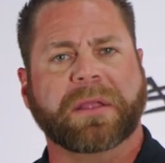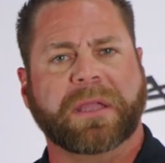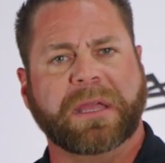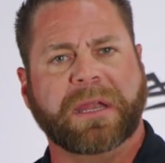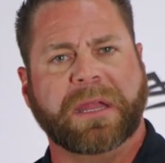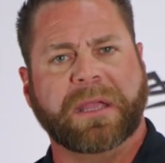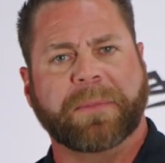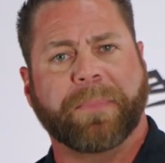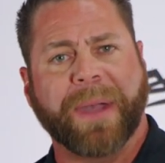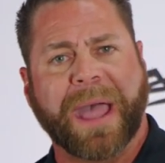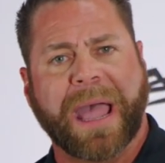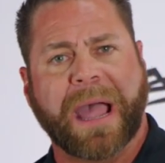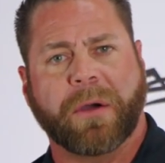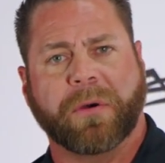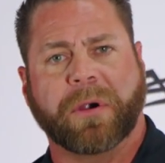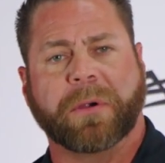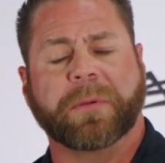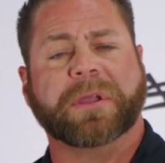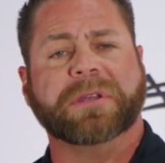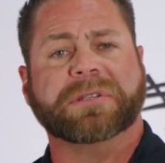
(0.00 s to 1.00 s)
getting
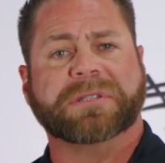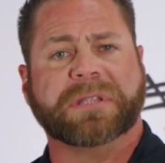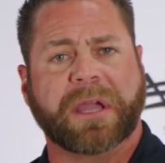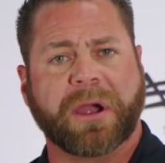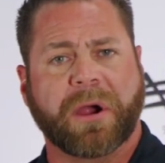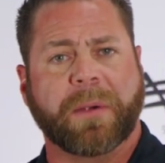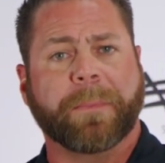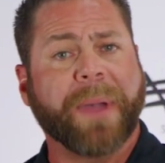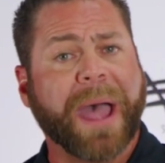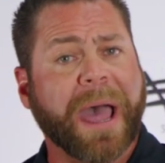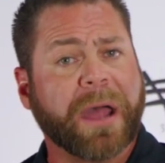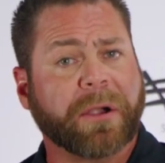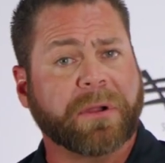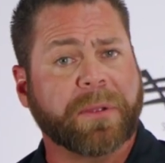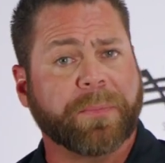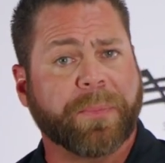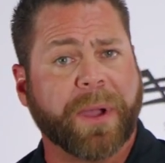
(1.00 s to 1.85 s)
power because they are battery